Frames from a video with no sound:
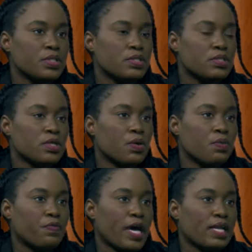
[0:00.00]

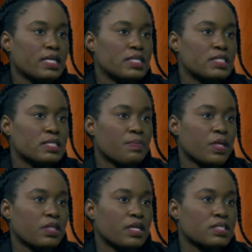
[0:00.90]
So that is
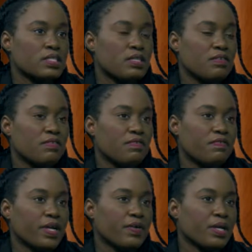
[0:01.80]
something that's
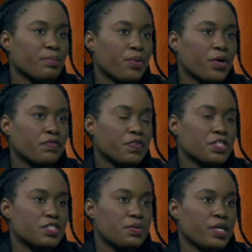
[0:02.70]
very important for the
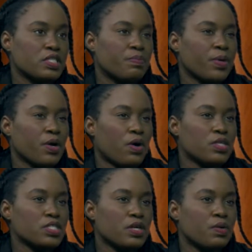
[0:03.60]
students, but
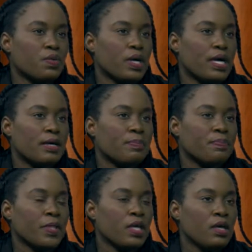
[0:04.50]
also
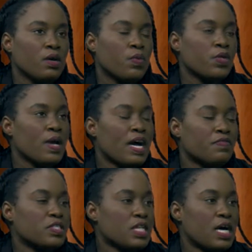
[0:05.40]
when you have
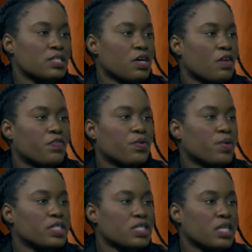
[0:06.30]
this class offered
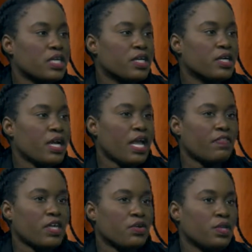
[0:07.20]
once a year and
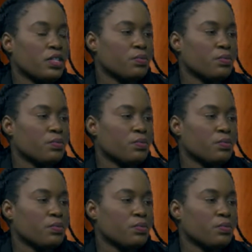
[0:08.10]
then you need the